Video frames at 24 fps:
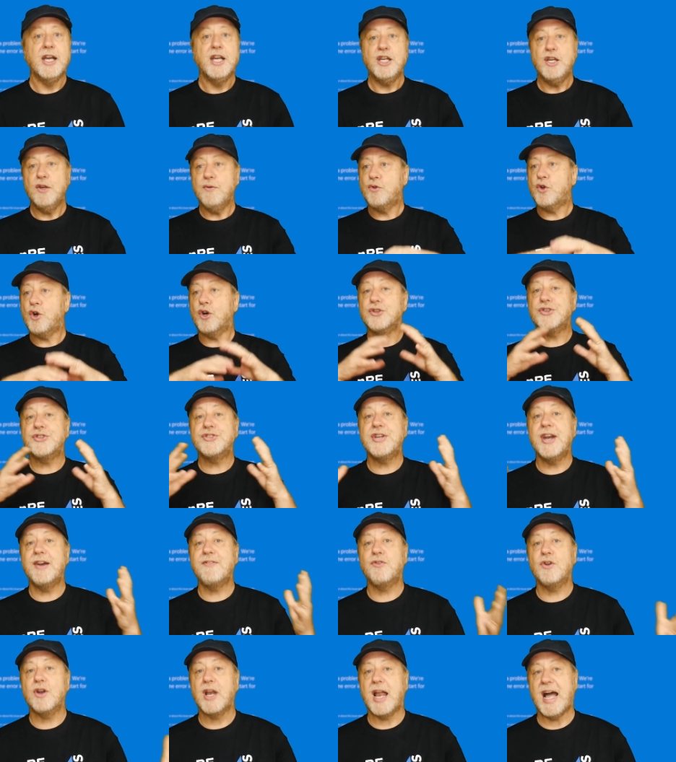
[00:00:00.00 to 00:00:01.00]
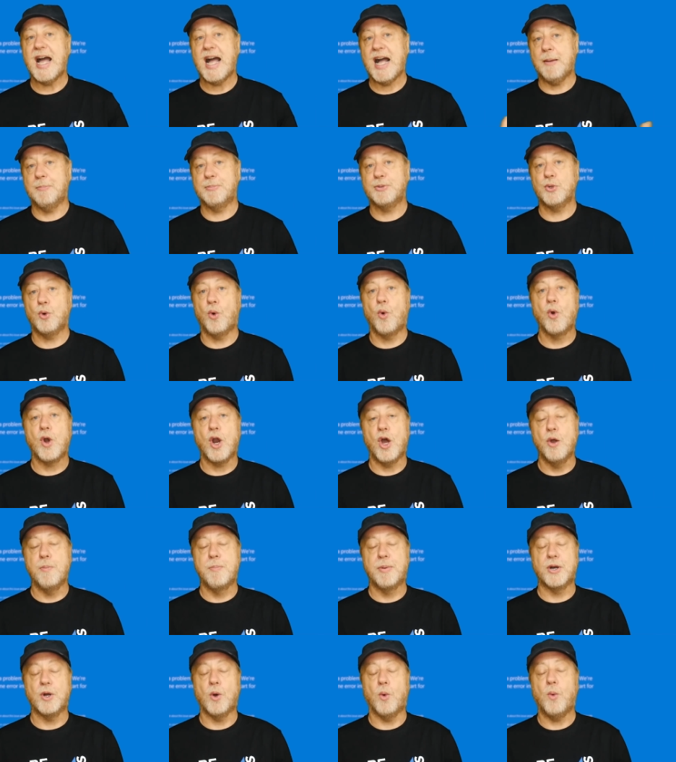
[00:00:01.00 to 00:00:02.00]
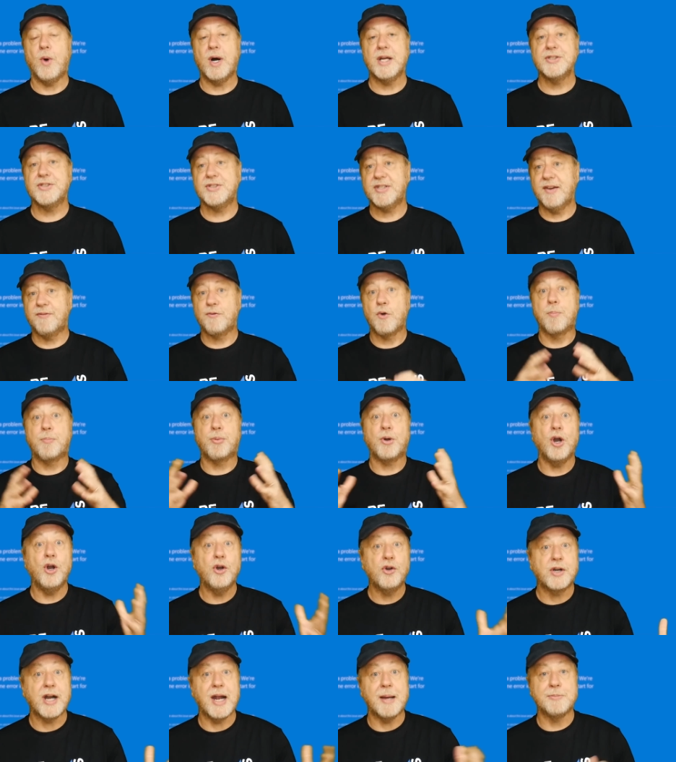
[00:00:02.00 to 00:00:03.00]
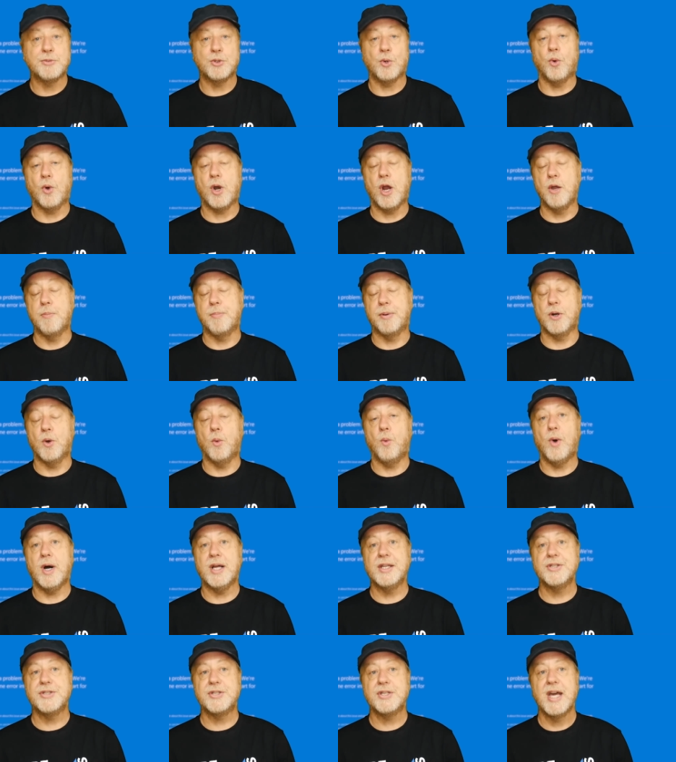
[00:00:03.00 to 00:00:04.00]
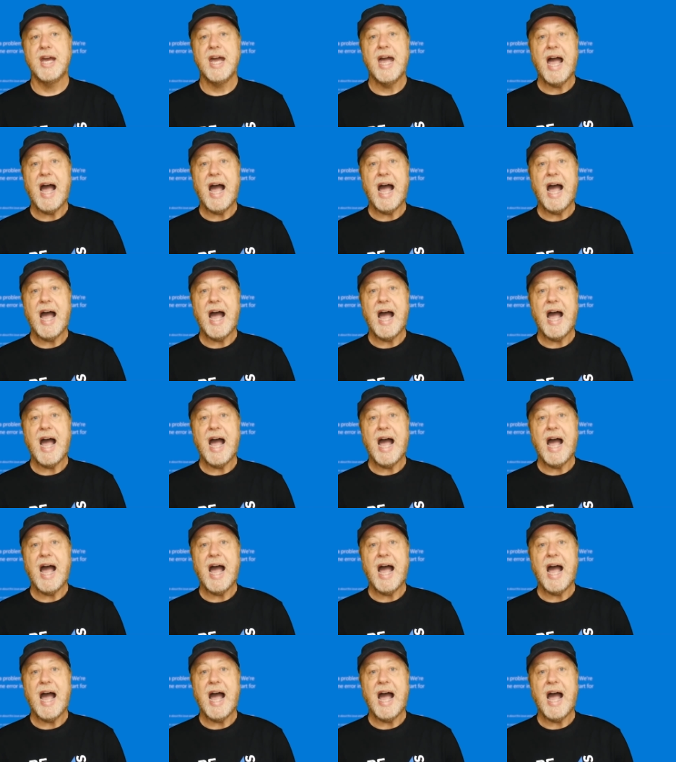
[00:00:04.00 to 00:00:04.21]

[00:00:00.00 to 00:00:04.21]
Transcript: You've got several apps all open at once, several programs all open at once,